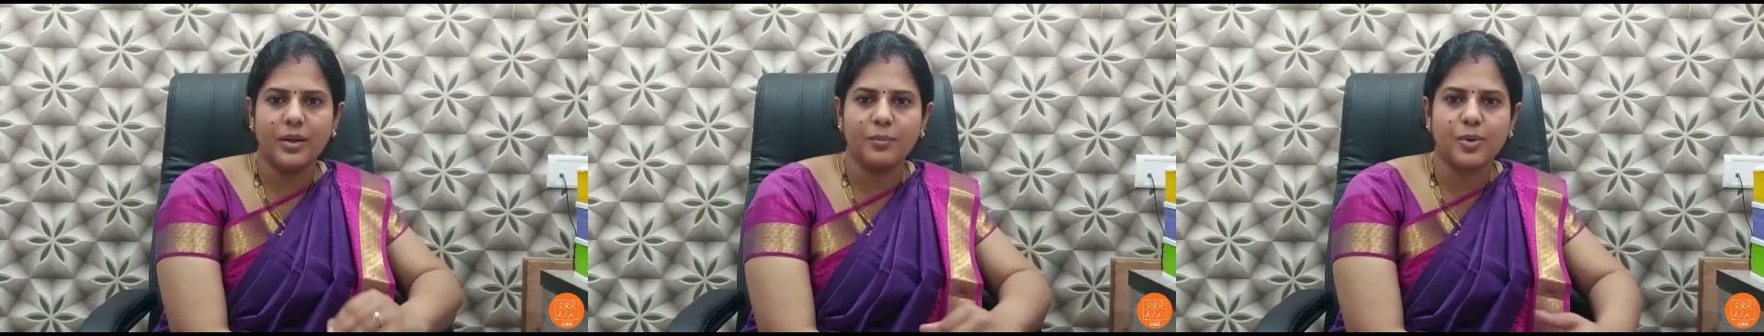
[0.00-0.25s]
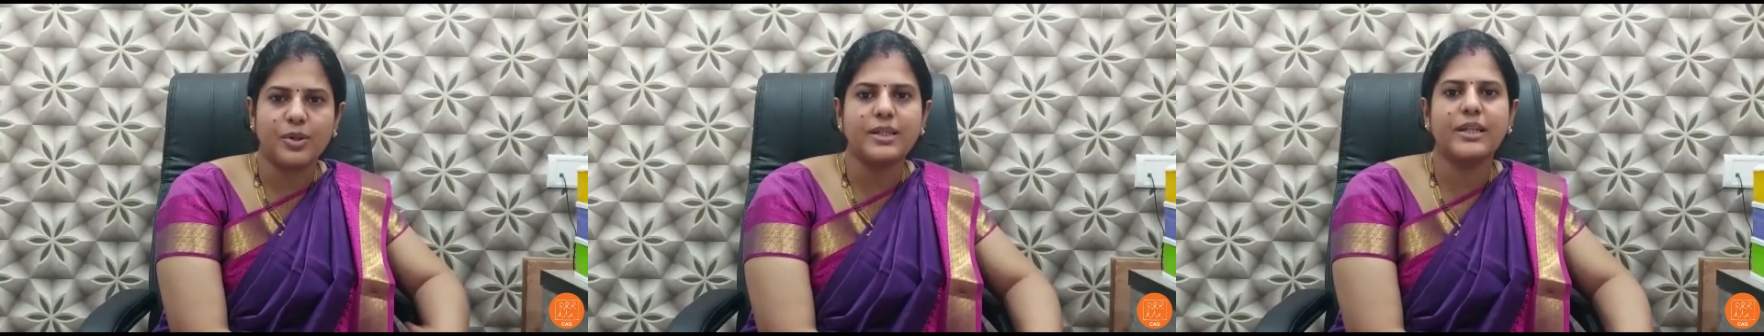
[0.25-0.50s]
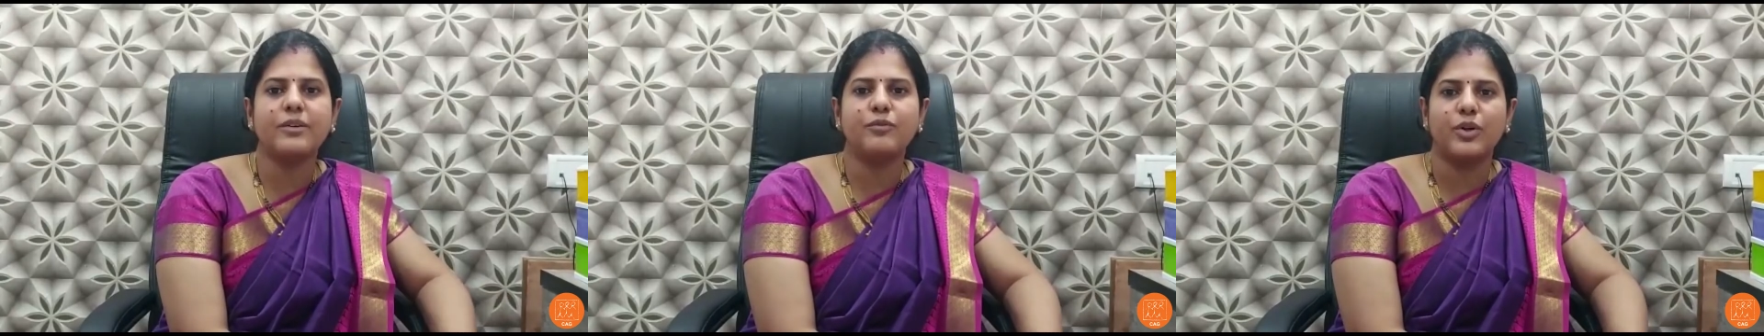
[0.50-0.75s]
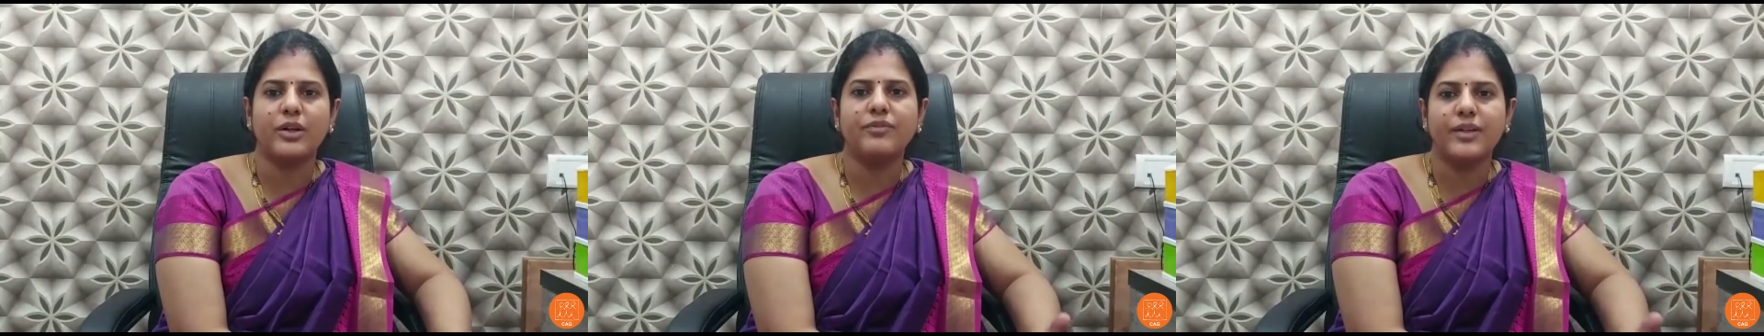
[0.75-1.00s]
proceeding for
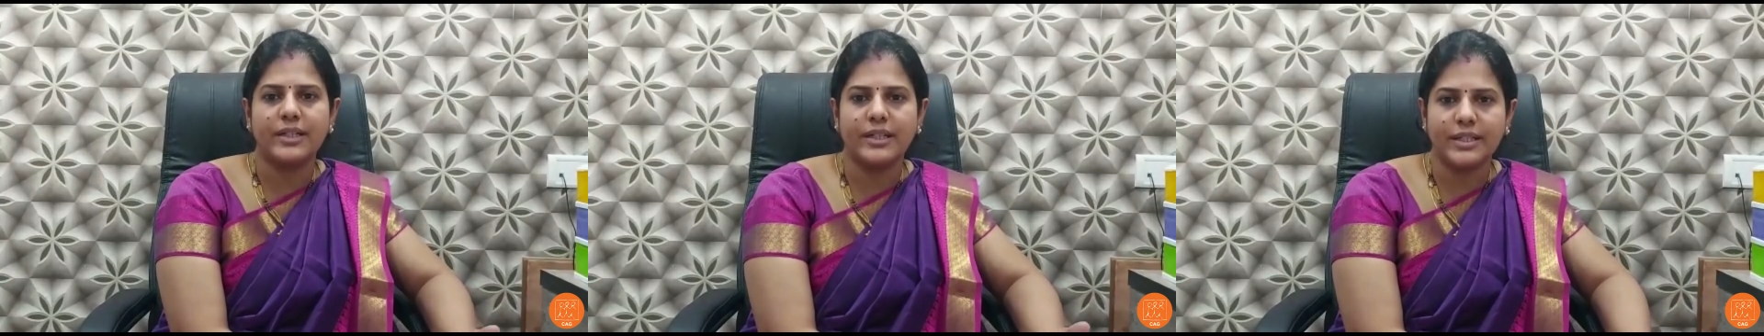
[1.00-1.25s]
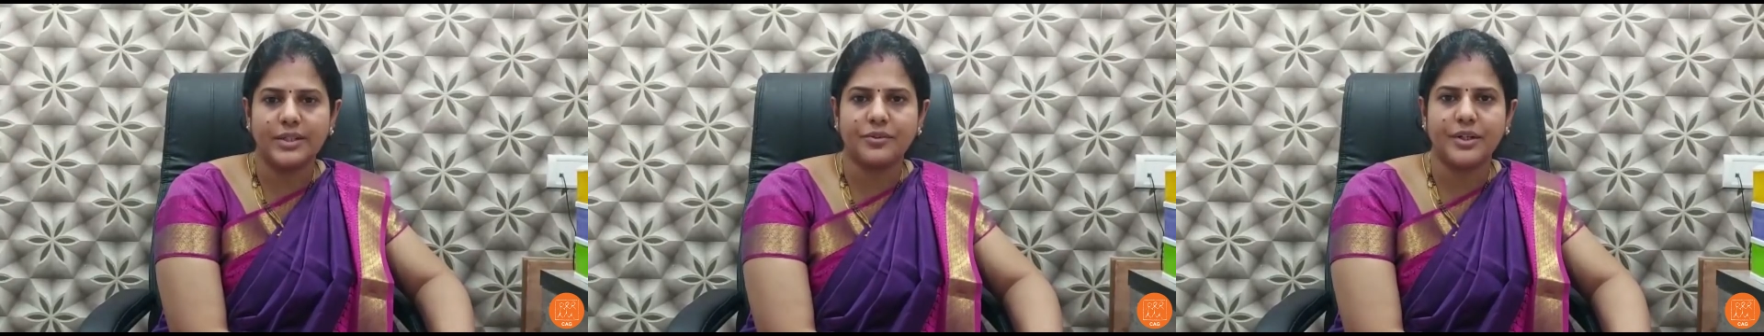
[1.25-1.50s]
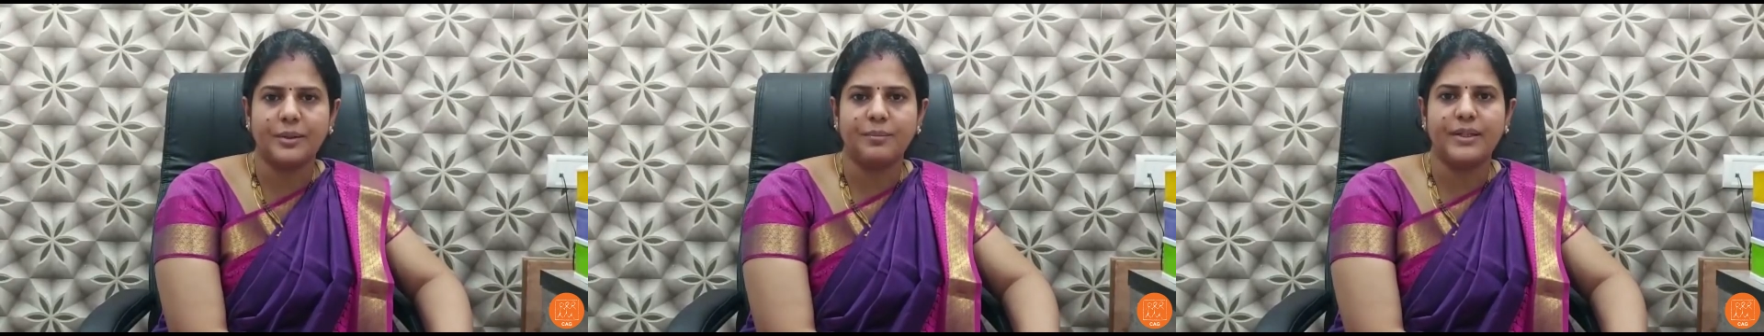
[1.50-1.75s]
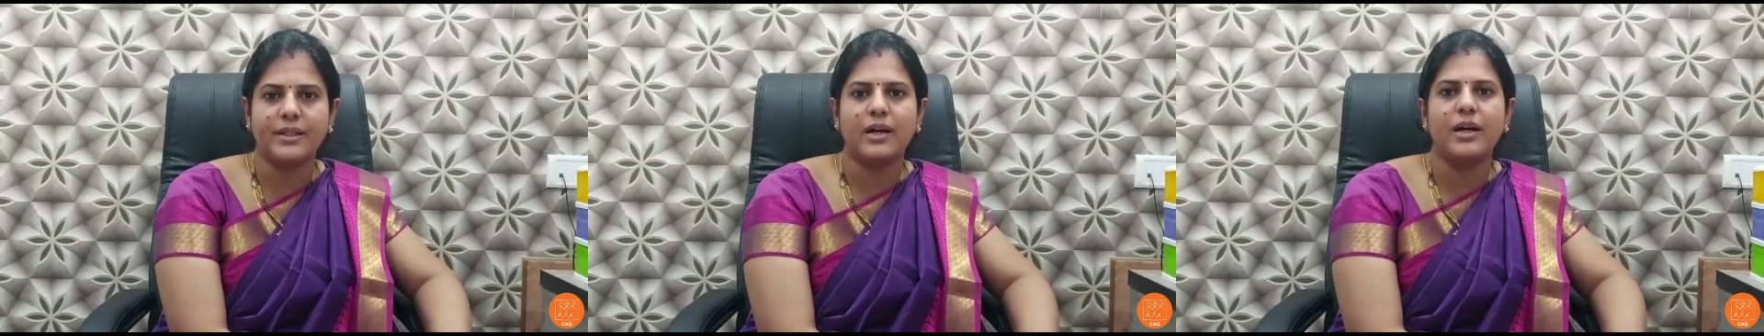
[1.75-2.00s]
a fertility treatment.